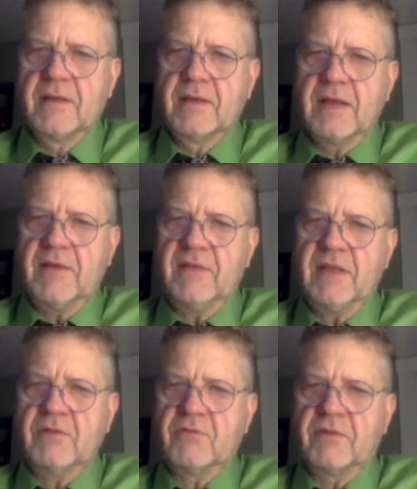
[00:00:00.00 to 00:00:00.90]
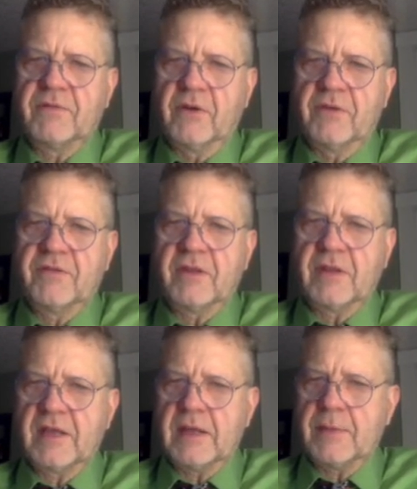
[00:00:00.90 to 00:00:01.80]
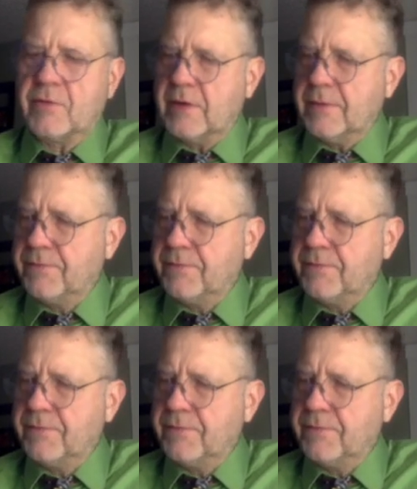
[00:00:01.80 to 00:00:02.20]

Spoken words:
Everything is reversed on the camera, right?